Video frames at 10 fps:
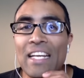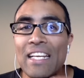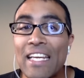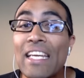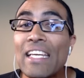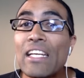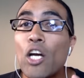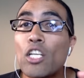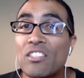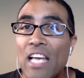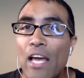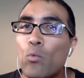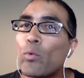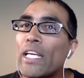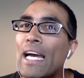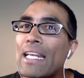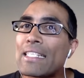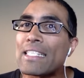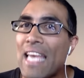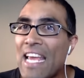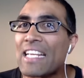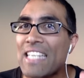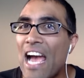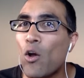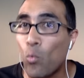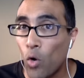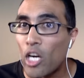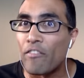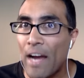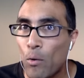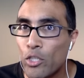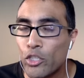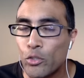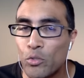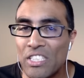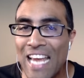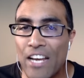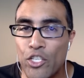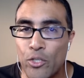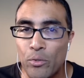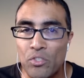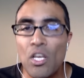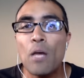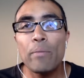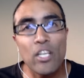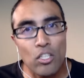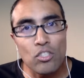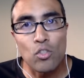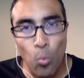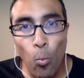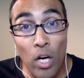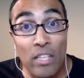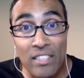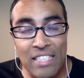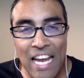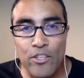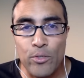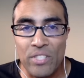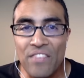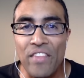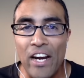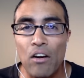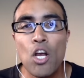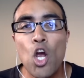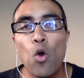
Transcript: he said, we got to take down one of our two statues because the one of the statues in there